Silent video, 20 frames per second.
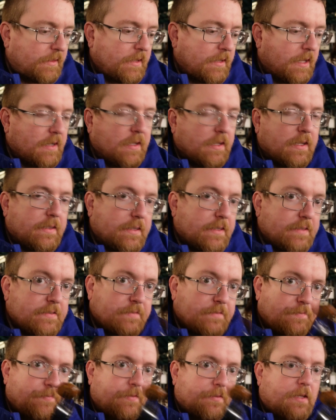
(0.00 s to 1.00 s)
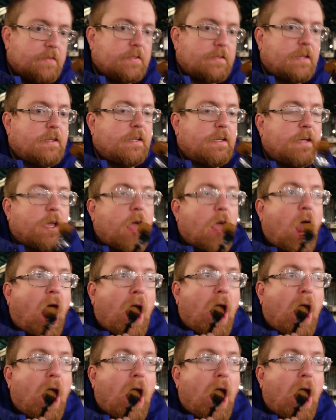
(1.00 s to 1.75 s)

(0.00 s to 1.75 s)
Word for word: kind of like this. It tastes kind of like it.